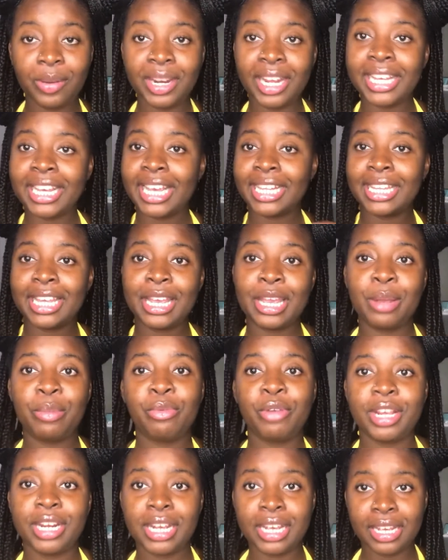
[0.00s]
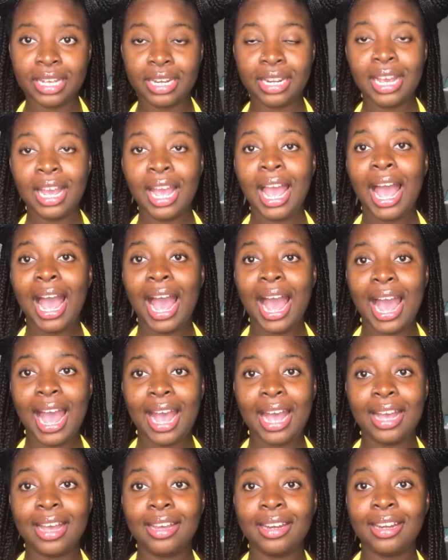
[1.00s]
and get their hair braided
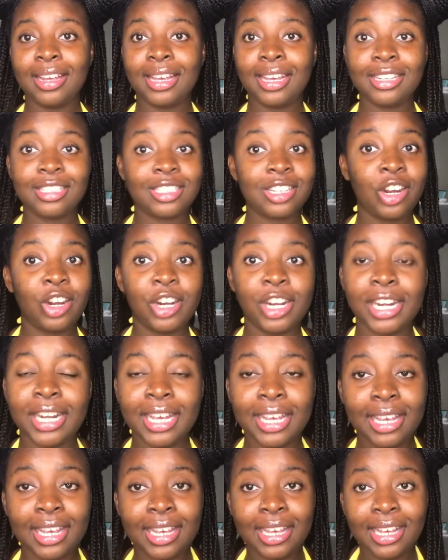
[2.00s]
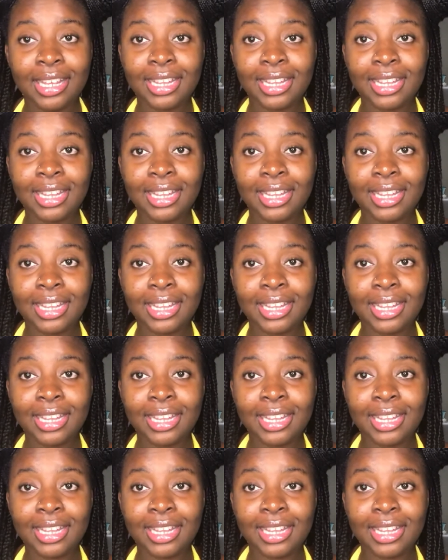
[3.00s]
and it's hurting.